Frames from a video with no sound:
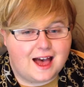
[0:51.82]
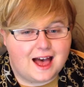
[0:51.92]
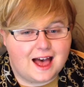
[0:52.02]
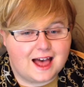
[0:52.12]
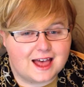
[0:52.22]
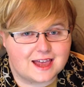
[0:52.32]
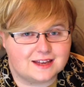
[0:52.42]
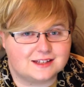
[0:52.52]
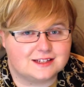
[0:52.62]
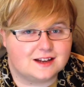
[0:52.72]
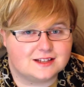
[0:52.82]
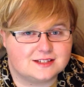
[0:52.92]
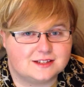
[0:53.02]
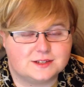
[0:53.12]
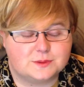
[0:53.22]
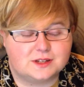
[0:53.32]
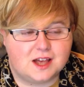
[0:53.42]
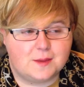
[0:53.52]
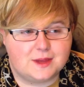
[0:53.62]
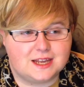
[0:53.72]
I did not see this one
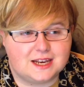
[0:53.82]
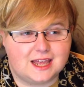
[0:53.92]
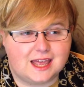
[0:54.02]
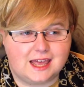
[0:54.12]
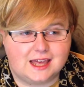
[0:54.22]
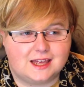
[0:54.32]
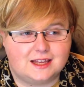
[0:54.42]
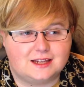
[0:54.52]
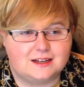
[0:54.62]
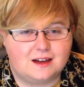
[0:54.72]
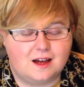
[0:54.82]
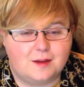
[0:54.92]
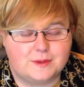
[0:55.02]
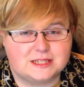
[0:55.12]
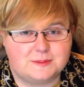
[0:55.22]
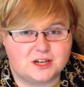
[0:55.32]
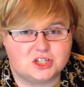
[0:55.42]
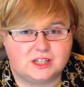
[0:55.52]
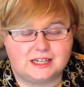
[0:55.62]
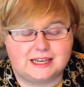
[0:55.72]
coming, and,
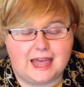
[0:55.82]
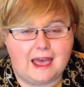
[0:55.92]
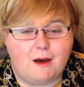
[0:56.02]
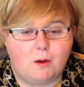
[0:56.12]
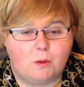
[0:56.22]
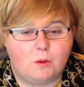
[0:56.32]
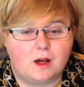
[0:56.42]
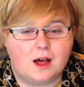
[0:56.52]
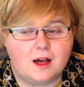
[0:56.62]
especially now,